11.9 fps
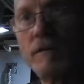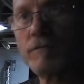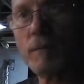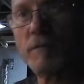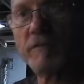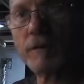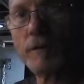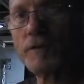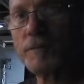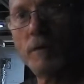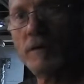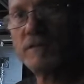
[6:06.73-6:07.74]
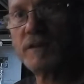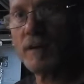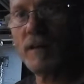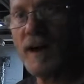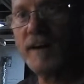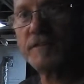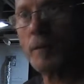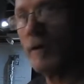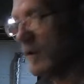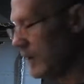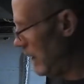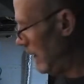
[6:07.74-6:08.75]
from the first one to the last
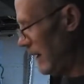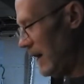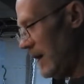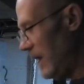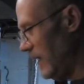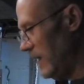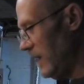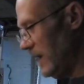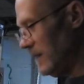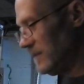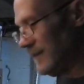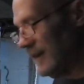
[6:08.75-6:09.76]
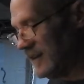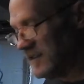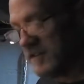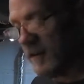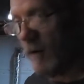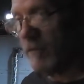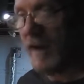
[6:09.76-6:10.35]
one. It solved